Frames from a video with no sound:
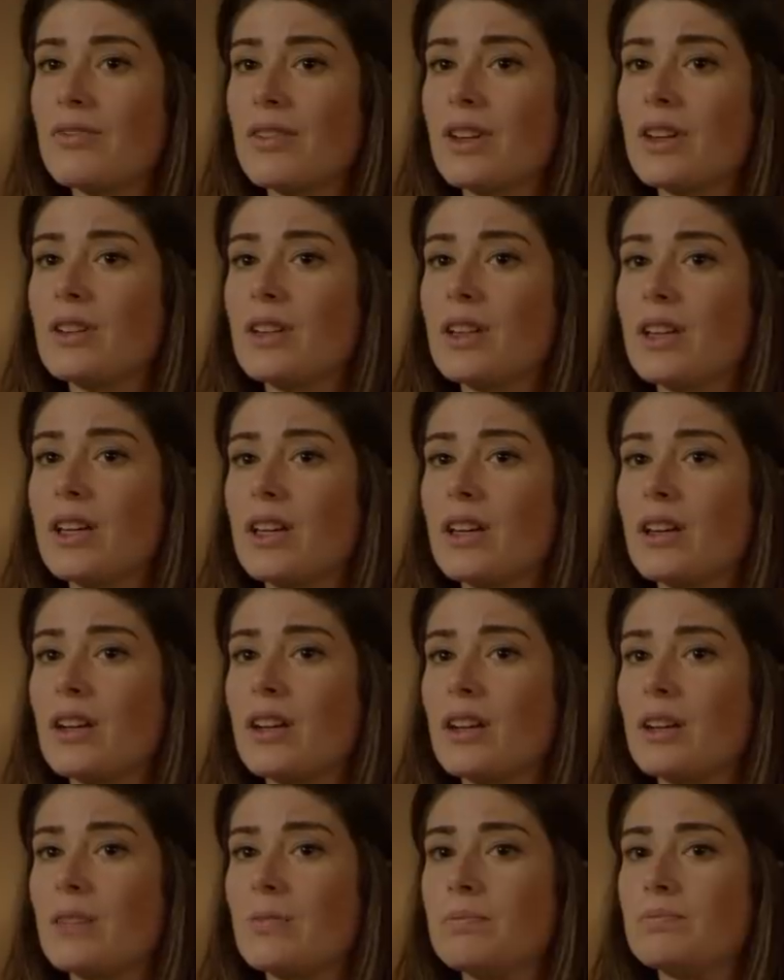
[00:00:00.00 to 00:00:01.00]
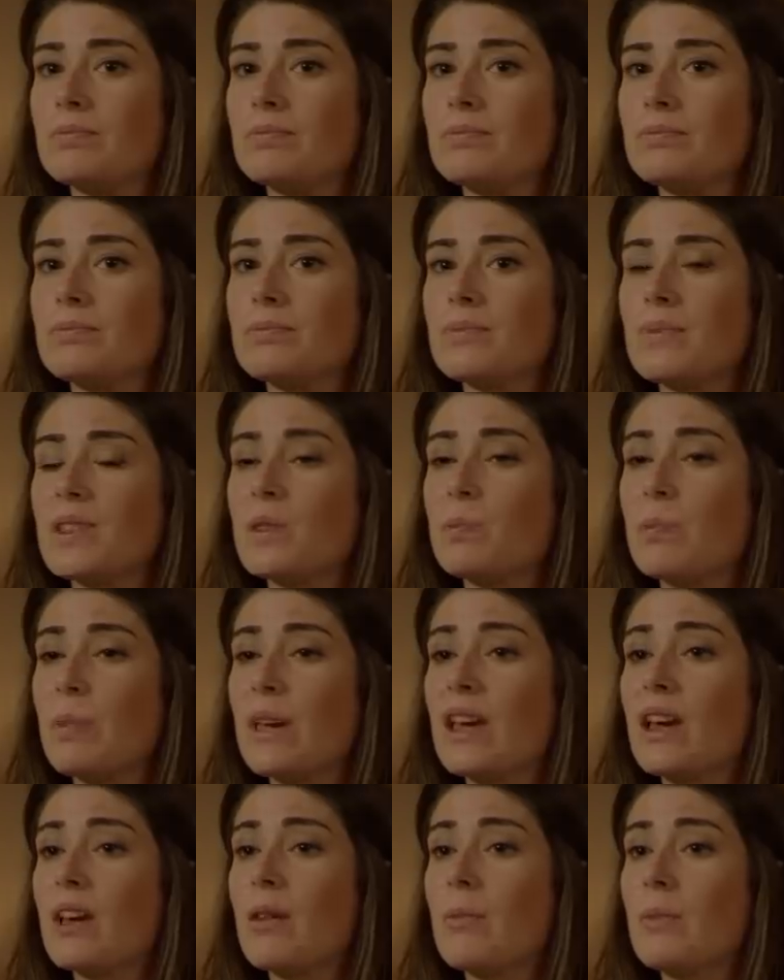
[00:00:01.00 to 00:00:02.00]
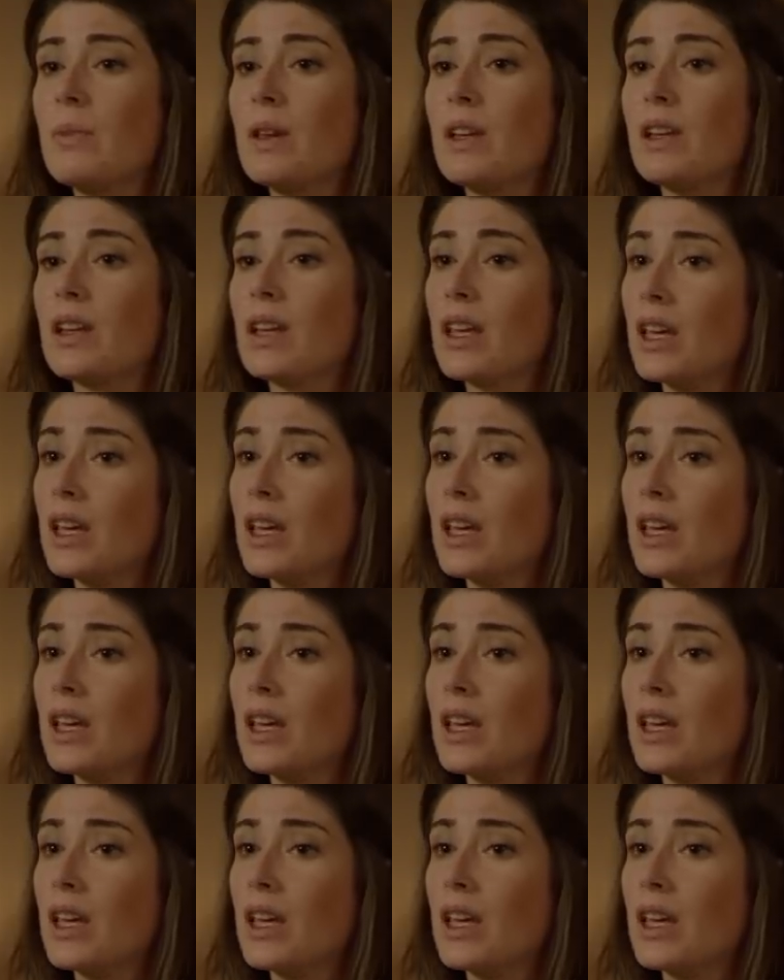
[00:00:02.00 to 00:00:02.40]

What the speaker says: felt like spam in a